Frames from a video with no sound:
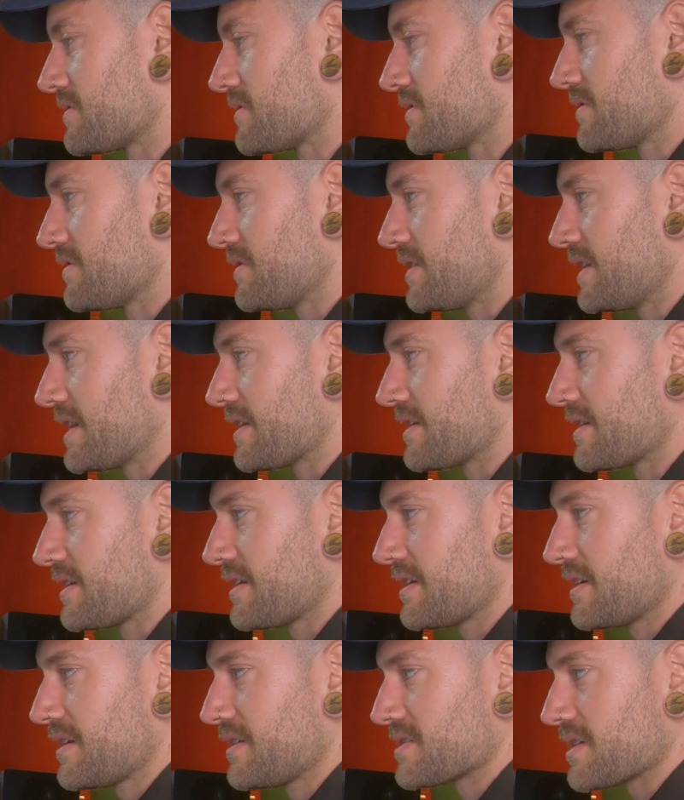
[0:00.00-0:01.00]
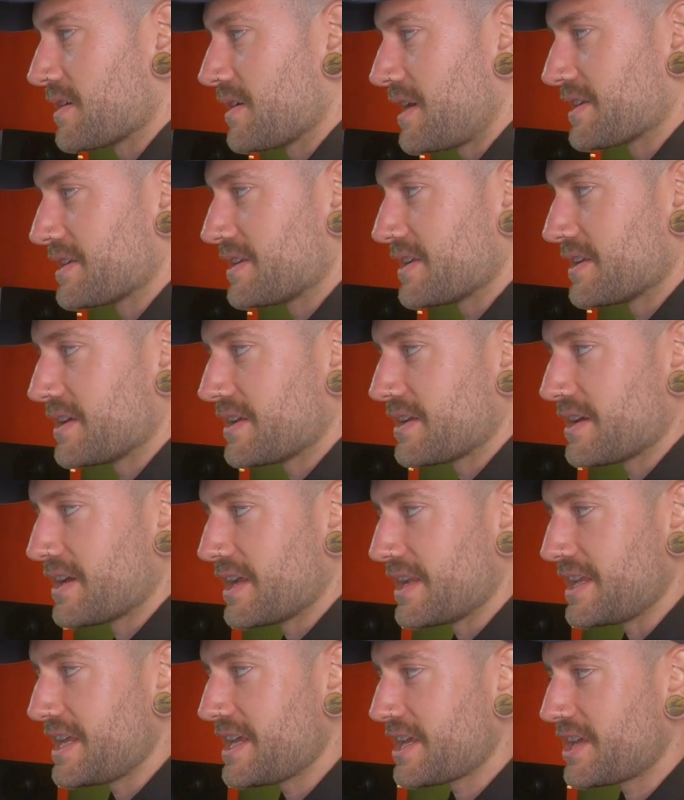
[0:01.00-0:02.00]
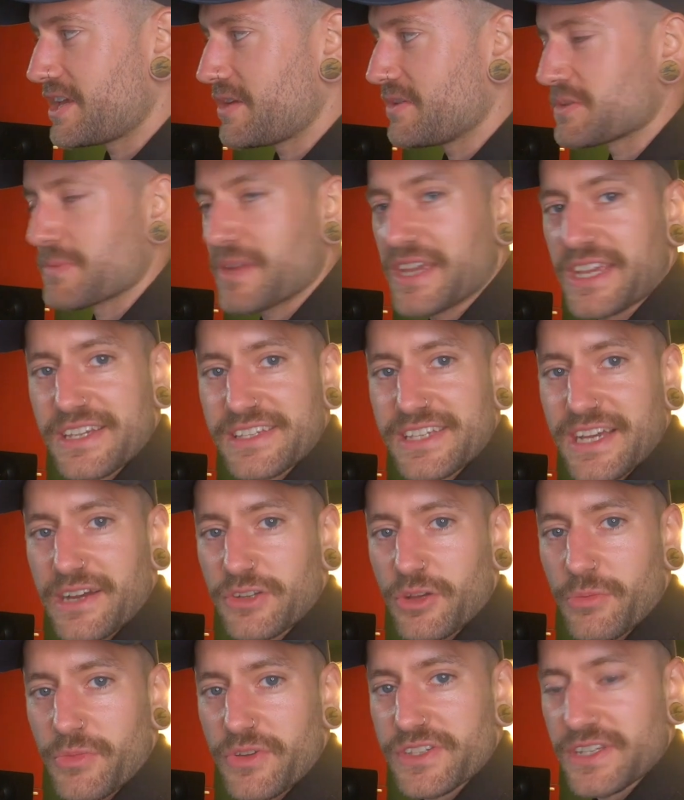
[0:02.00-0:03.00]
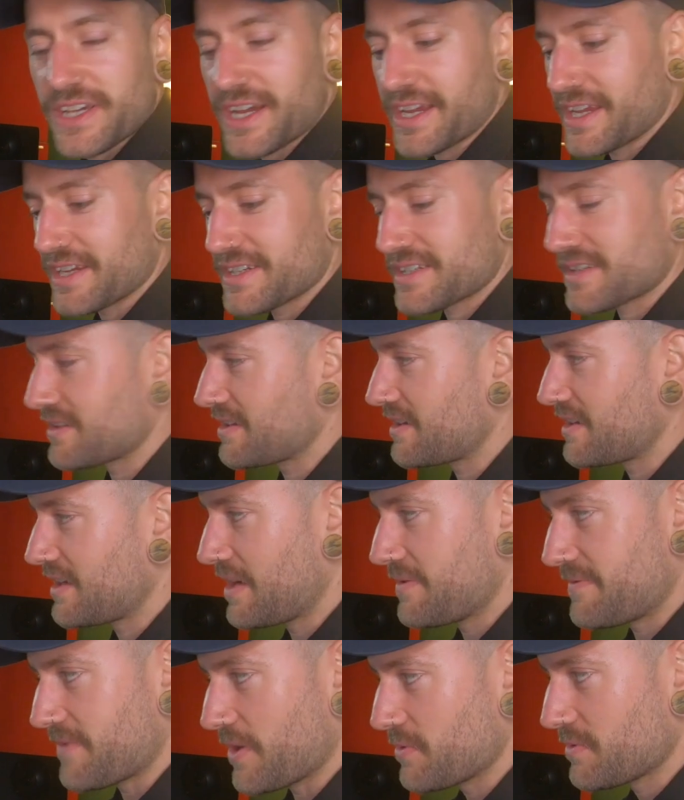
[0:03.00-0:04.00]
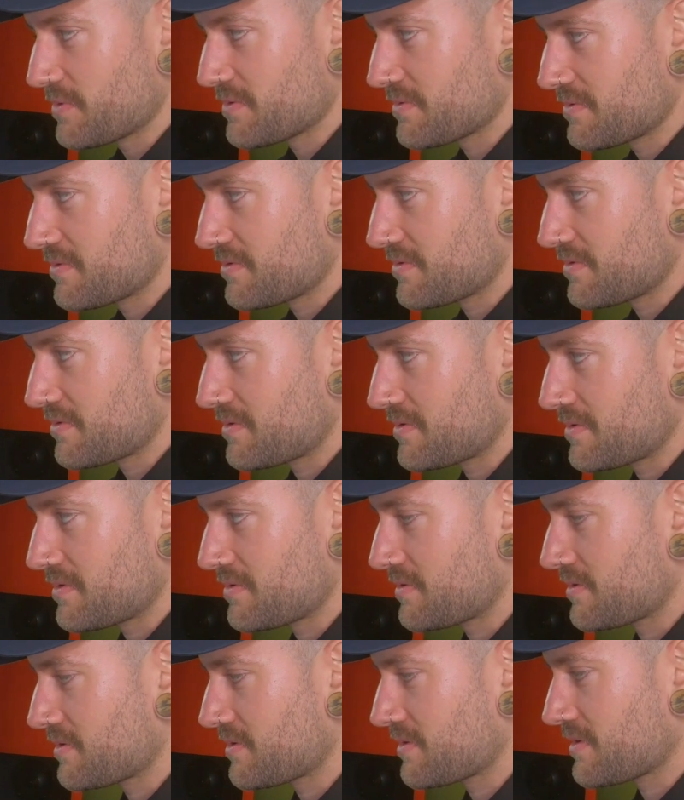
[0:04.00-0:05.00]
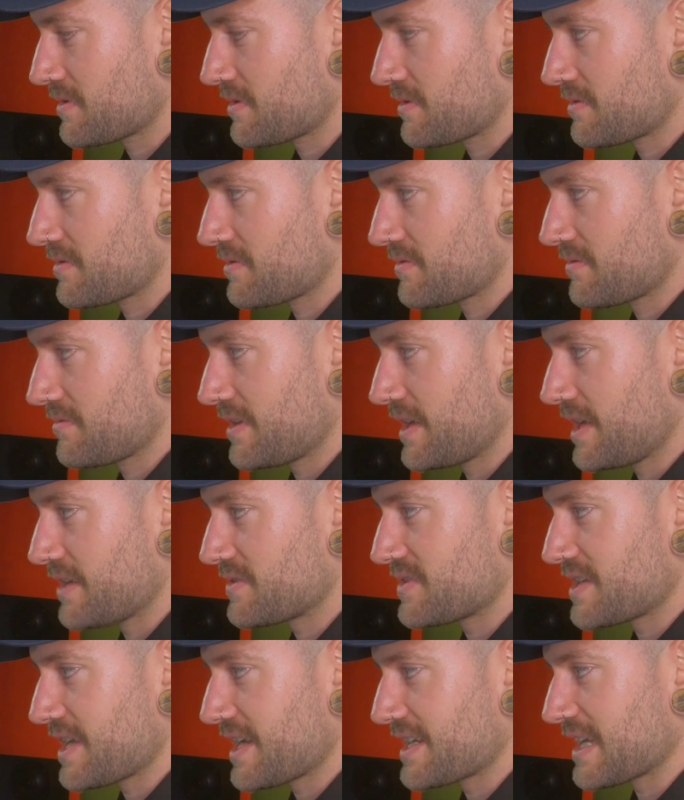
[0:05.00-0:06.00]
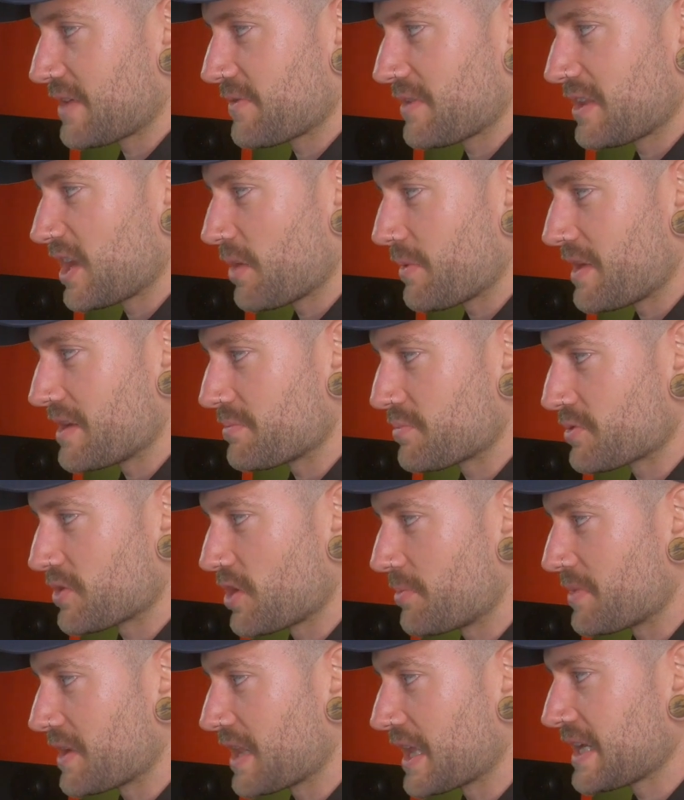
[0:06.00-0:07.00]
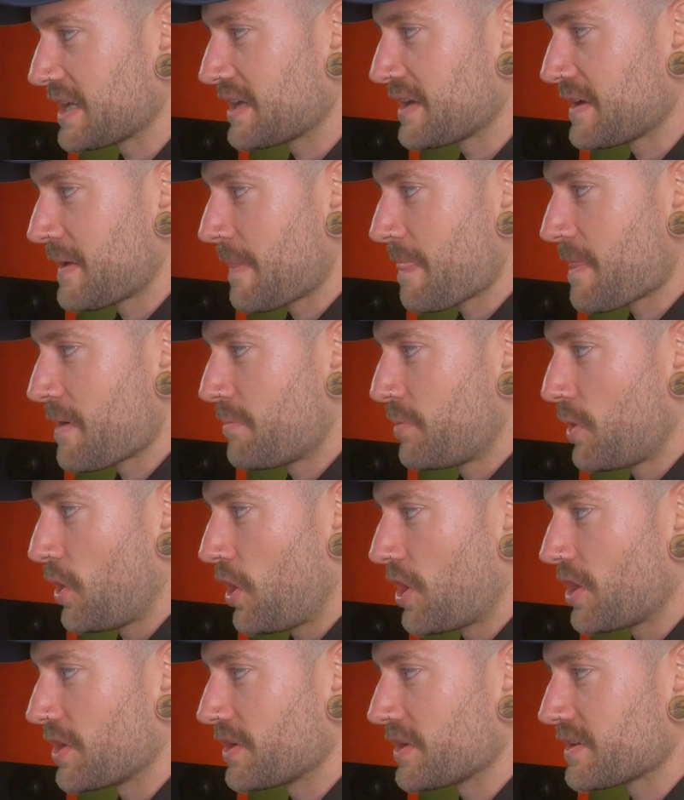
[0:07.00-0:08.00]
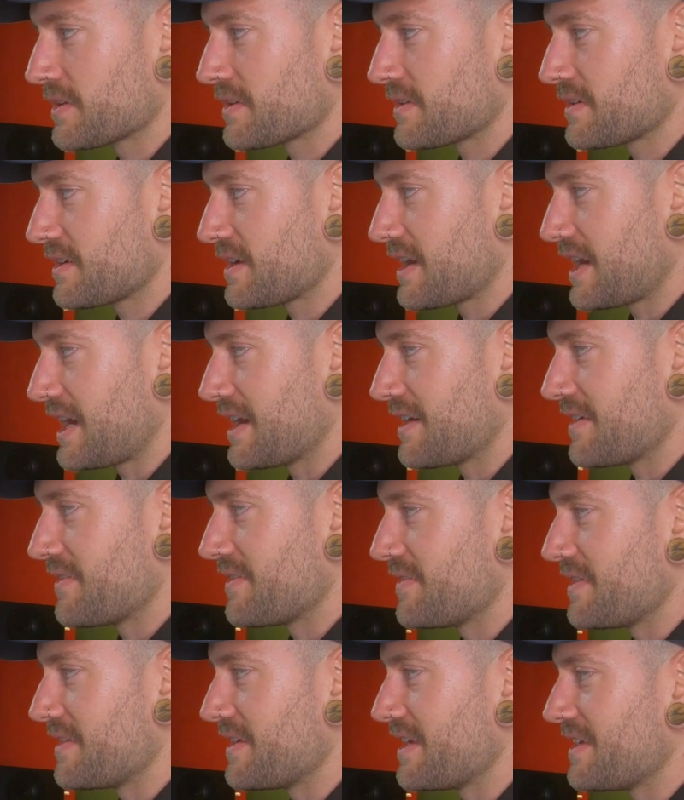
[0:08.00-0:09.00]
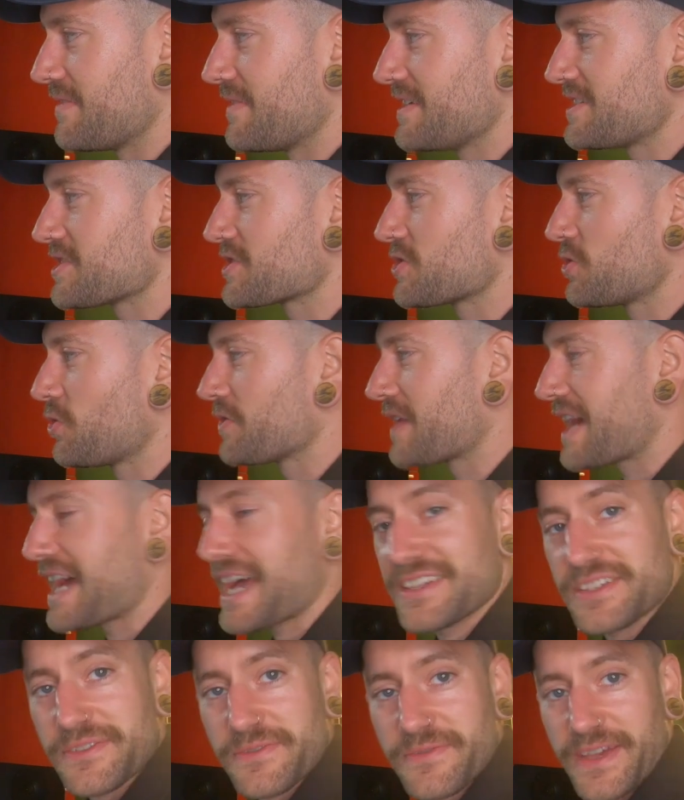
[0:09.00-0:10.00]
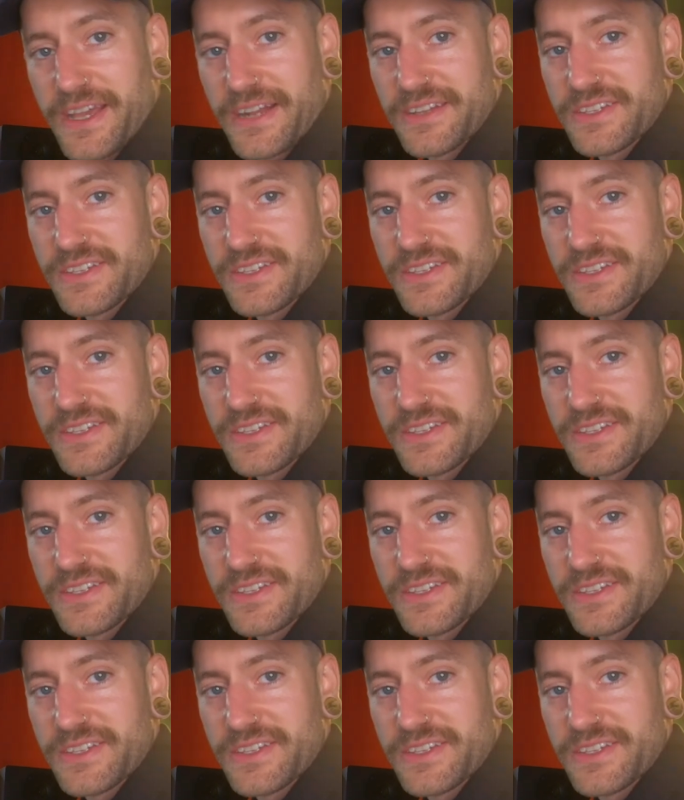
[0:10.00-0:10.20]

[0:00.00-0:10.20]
Yeah, So I added an EQ to make it sound almost like it's a phone. Yeah, so taking out the low end predominantly. Put on, this is called has effect. So